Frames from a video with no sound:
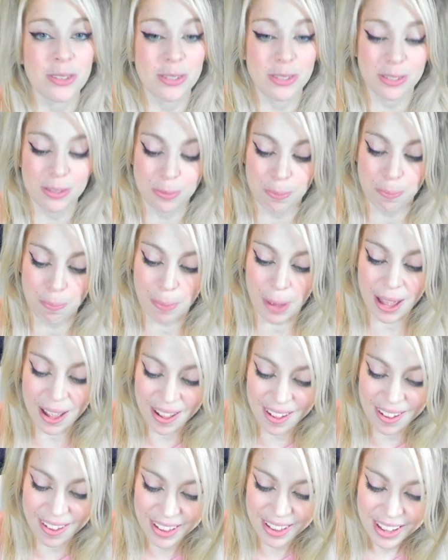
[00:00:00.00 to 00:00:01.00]

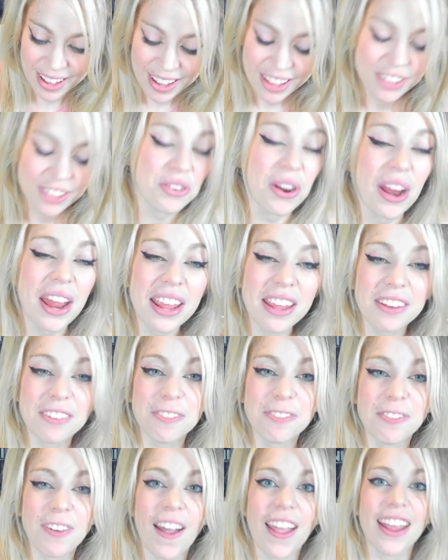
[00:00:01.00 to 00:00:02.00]
spell,
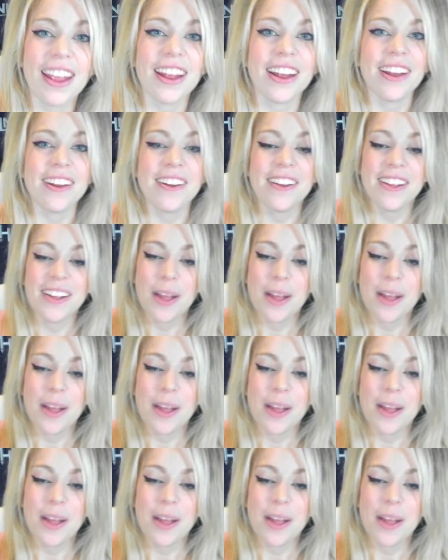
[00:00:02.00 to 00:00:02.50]
Dragonfire,